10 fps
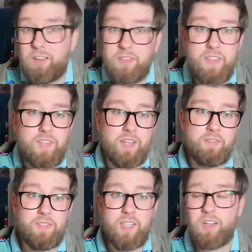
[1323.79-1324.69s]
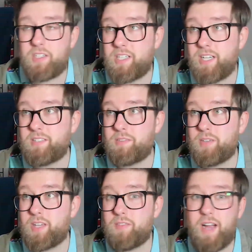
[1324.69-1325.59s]
think they've definitely got a chance
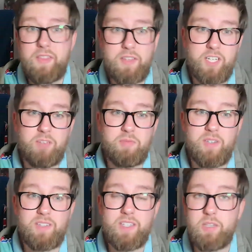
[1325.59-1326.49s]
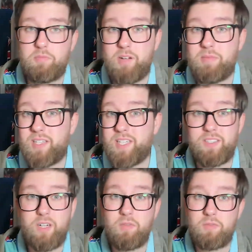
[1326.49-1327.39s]
of it. They're out of the Champions League. The Premier
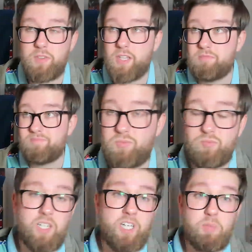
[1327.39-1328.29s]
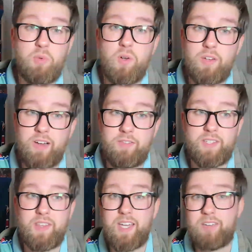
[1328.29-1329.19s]
League's gone for them. They're going to put all their
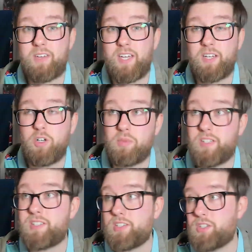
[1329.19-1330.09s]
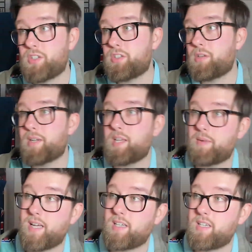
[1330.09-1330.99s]
efforts in the FA Cup. At least they should do
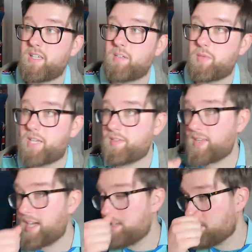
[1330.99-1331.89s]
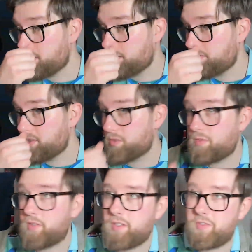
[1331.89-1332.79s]
anyway, whenever that is on. And of
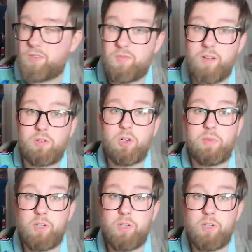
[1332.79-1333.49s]
course, we've got the 5th round coming